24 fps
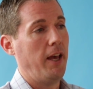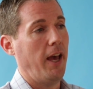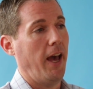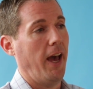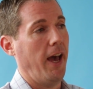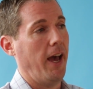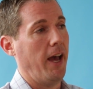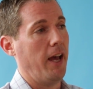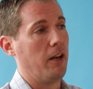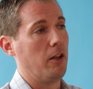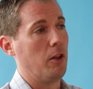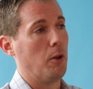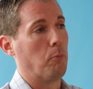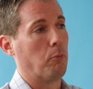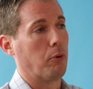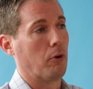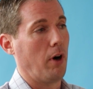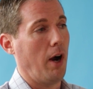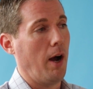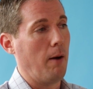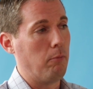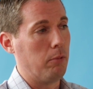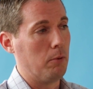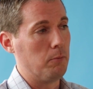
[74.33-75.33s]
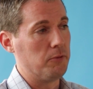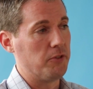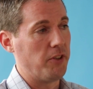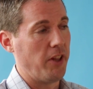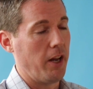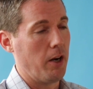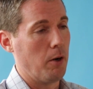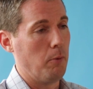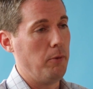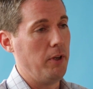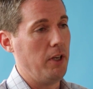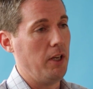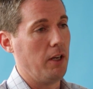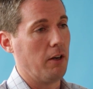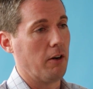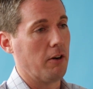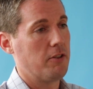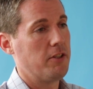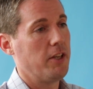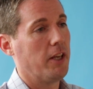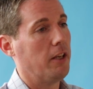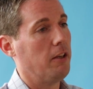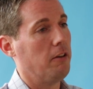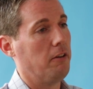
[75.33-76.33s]
and the problems that are being
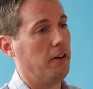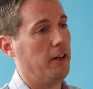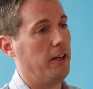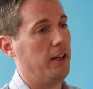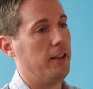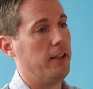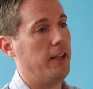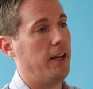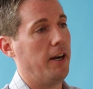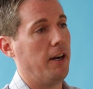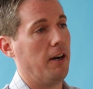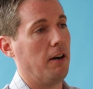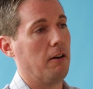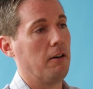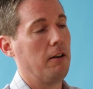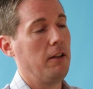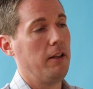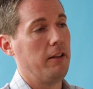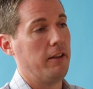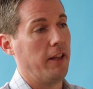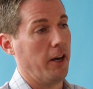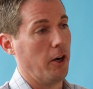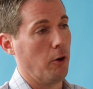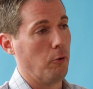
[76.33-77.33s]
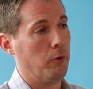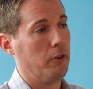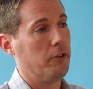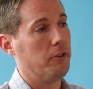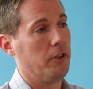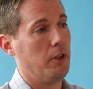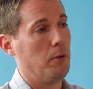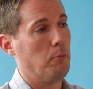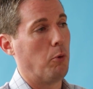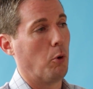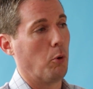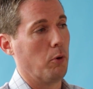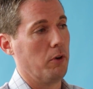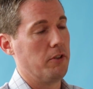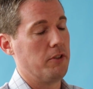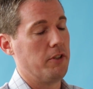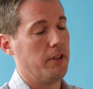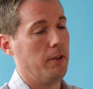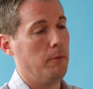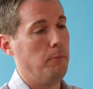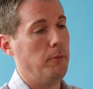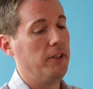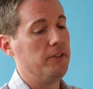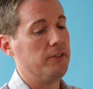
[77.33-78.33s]
articulated there that are really important
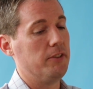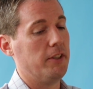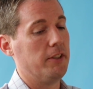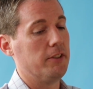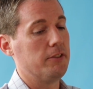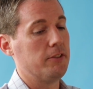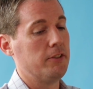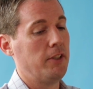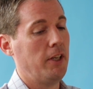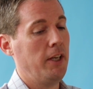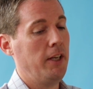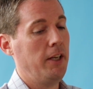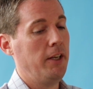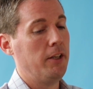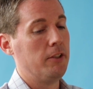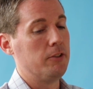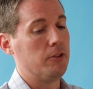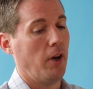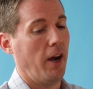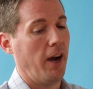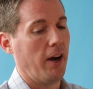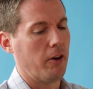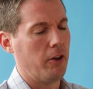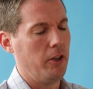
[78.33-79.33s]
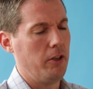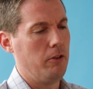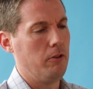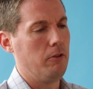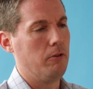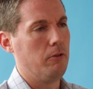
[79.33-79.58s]
to the business. So how can